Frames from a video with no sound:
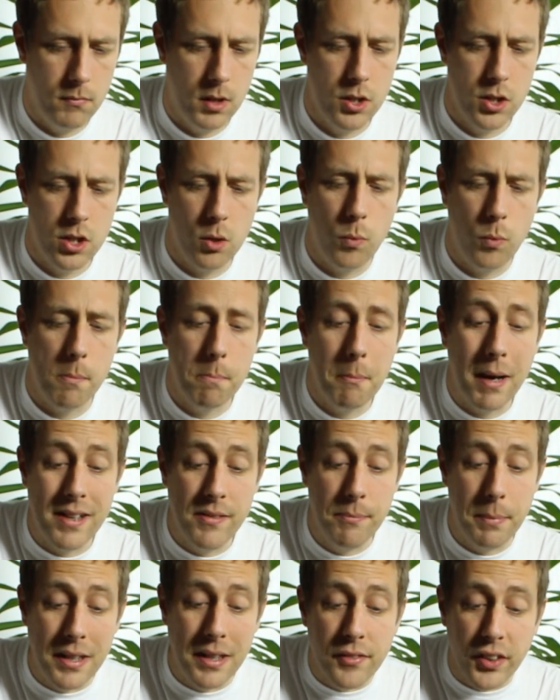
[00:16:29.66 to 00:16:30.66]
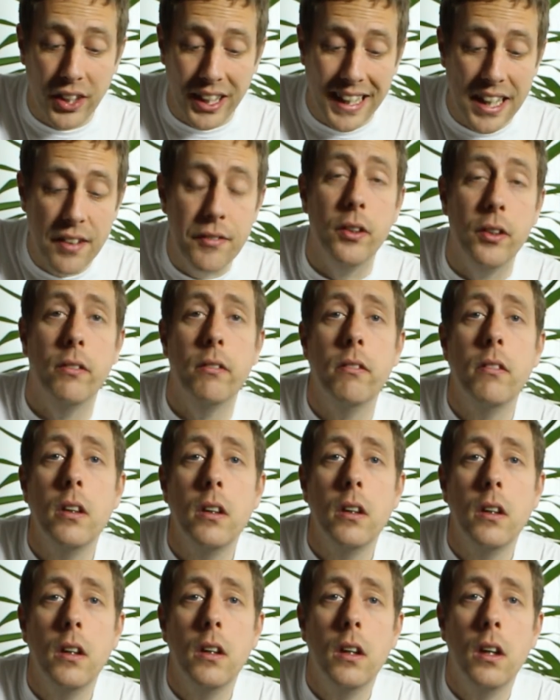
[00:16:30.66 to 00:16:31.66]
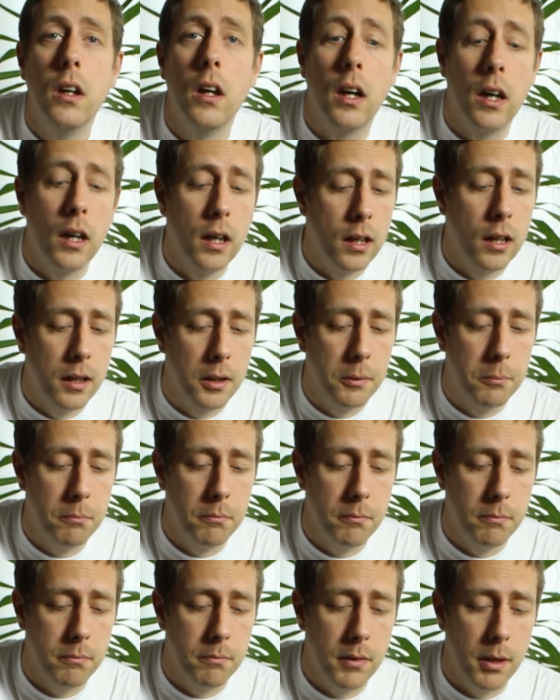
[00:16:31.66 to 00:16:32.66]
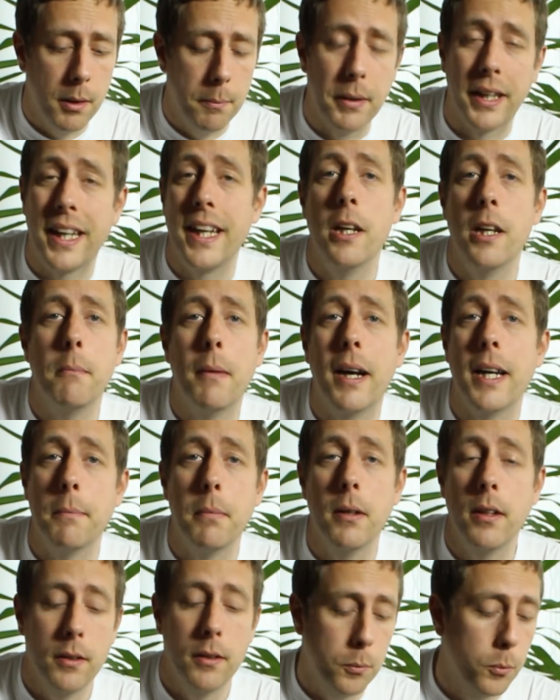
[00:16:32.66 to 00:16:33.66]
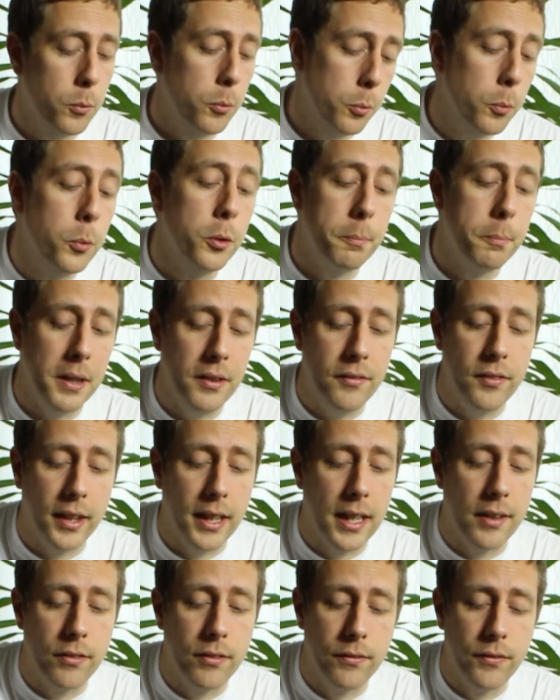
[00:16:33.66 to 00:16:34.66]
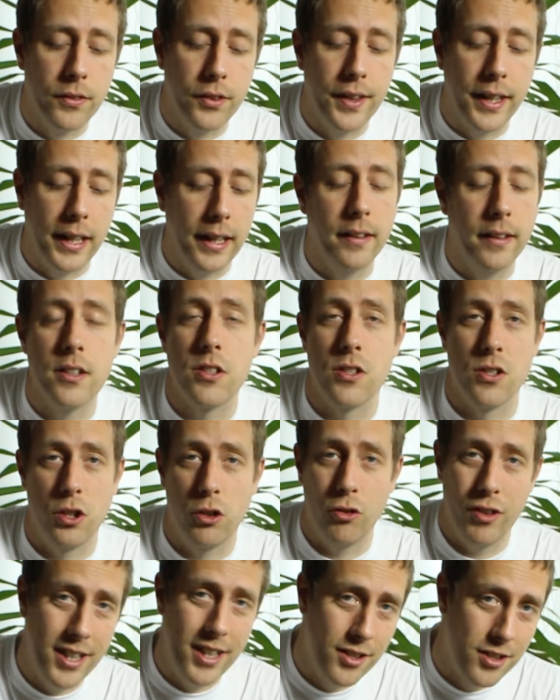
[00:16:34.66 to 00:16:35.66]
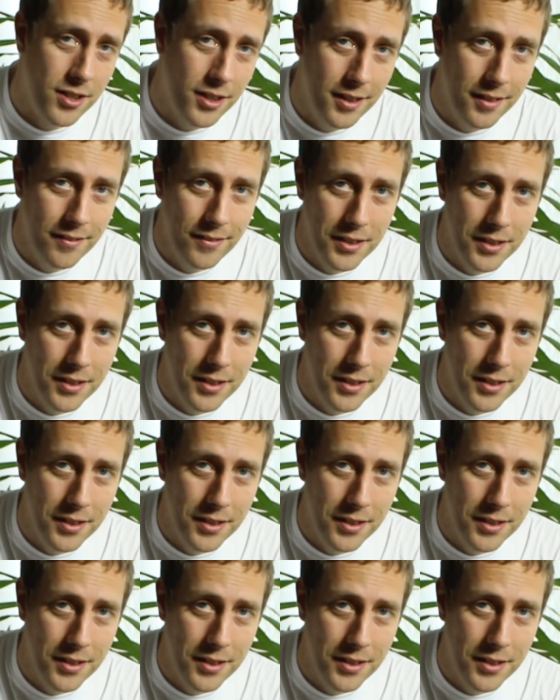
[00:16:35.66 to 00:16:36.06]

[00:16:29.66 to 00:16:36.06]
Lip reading: So one may be forgiven. A beginner maybe would be forgiven for thinking this is a green tea.